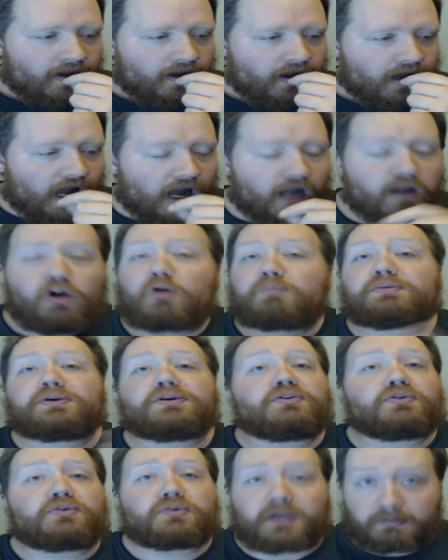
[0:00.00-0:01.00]
I hope you
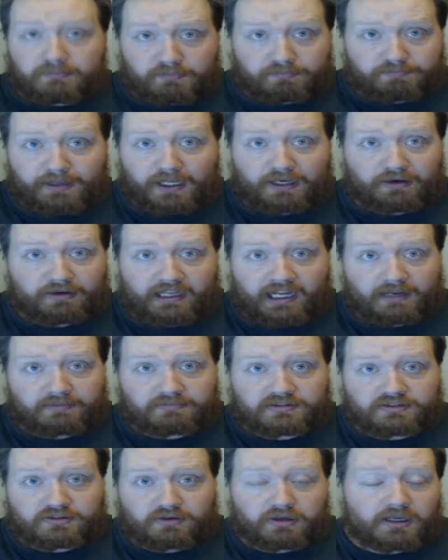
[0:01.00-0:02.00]
do get better
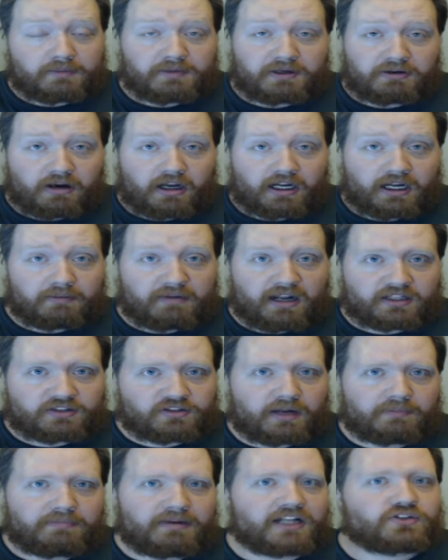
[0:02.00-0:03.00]
games. Don't get me wrong. I'm
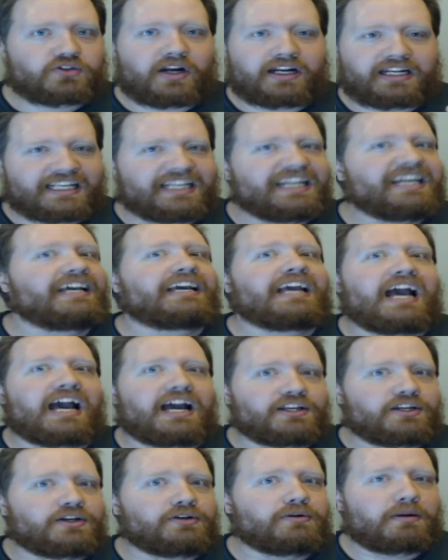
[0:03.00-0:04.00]
not trying to kick
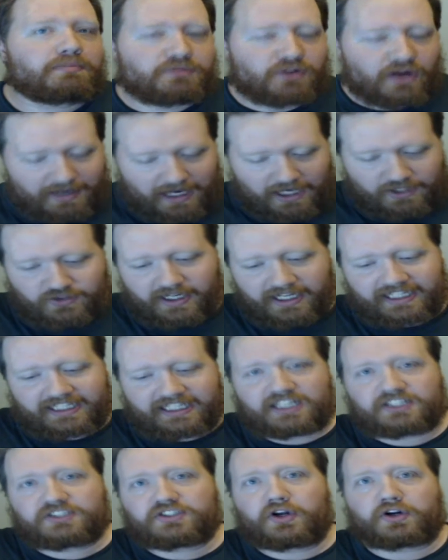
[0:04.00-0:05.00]
on you. I'm not trying to
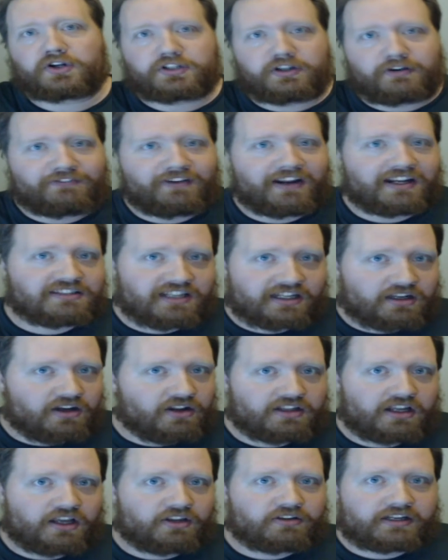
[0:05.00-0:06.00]
kick dirt in your face like all
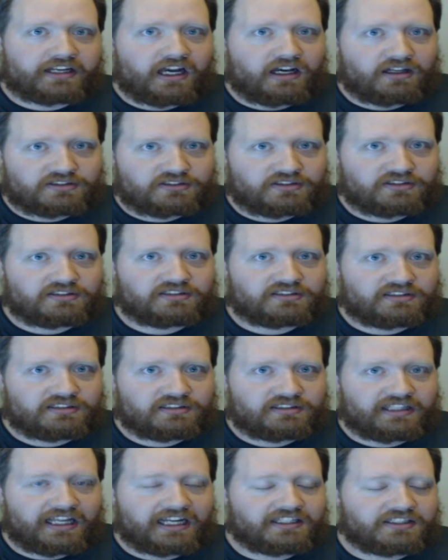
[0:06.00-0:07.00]
the other consoles
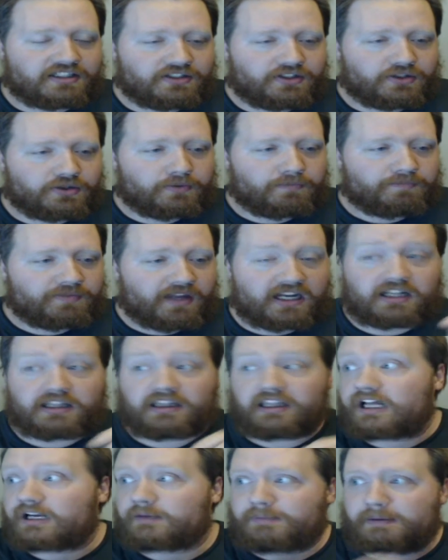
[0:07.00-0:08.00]
like to do, and a
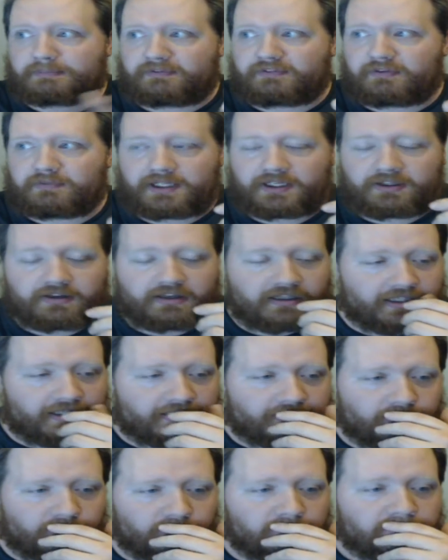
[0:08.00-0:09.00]
lot of people from the internet like
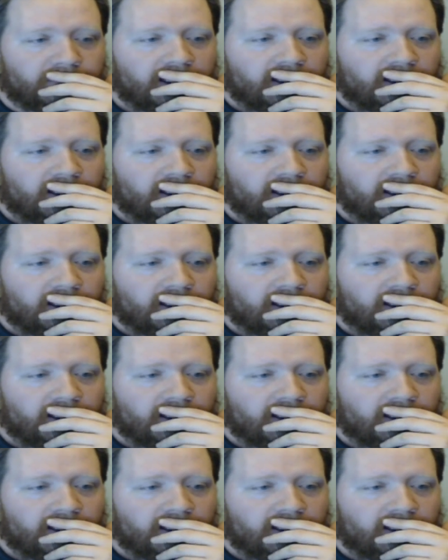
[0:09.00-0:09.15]
to do.